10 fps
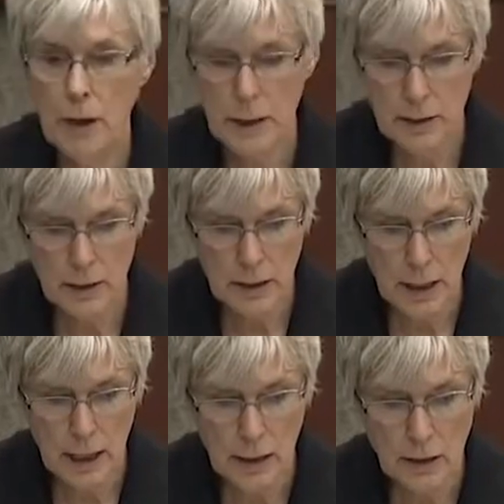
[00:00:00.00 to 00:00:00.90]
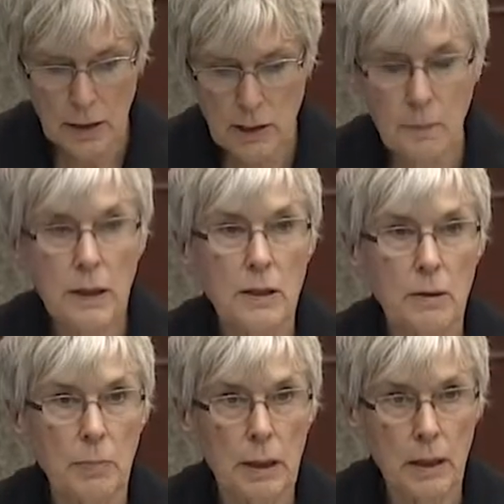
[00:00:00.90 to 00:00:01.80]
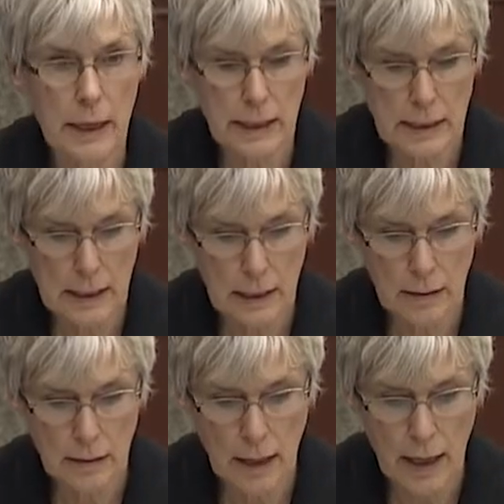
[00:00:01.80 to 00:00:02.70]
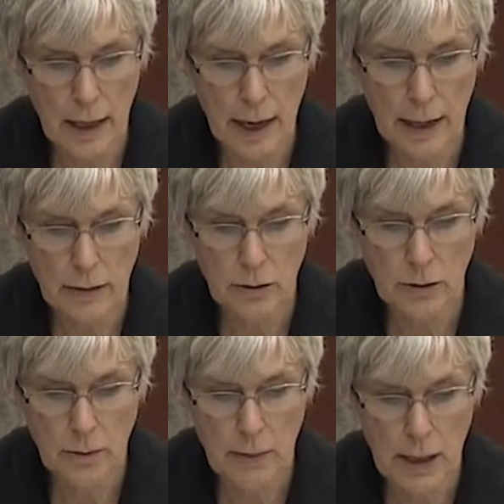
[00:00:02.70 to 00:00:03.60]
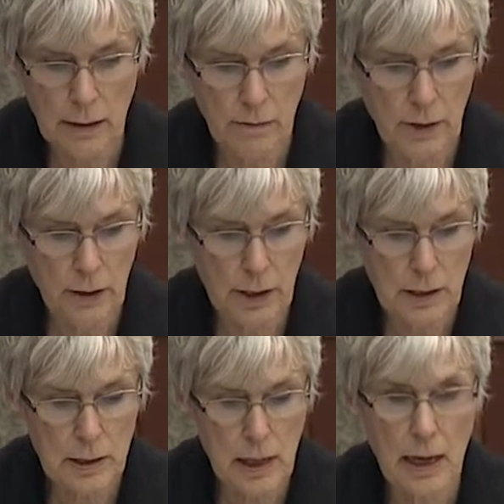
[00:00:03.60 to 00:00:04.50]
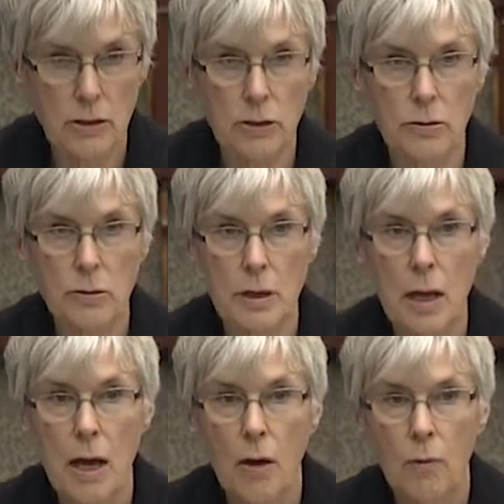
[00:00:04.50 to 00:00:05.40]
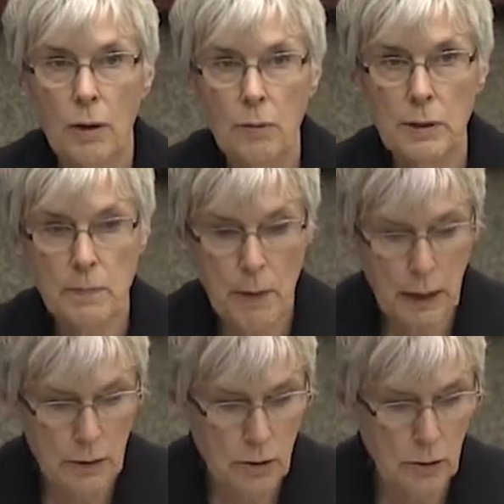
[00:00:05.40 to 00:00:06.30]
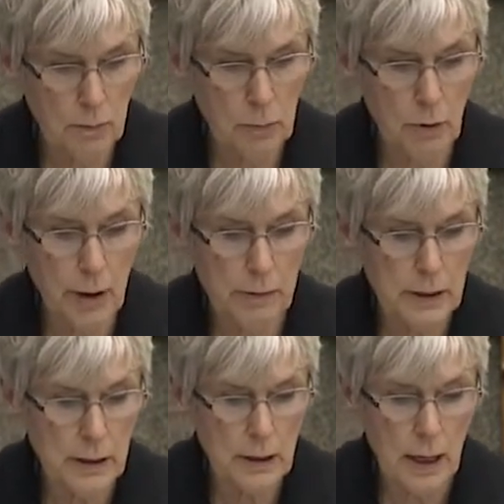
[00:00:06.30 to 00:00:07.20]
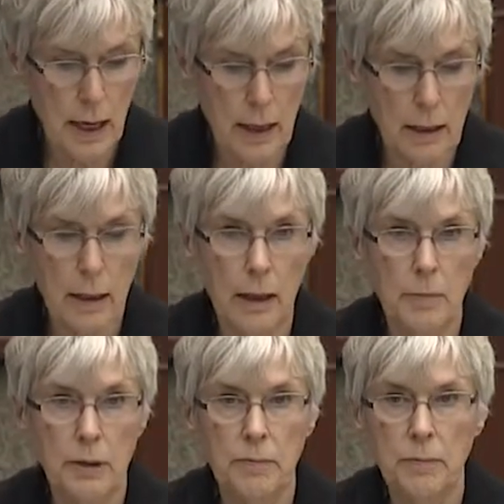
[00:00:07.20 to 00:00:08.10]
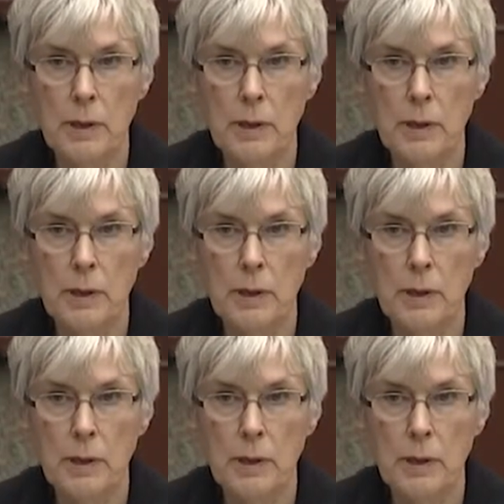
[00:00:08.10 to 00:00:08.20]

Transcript: rise today to speak to Bill 18, an act to amend various statutes with respect to employment and labour.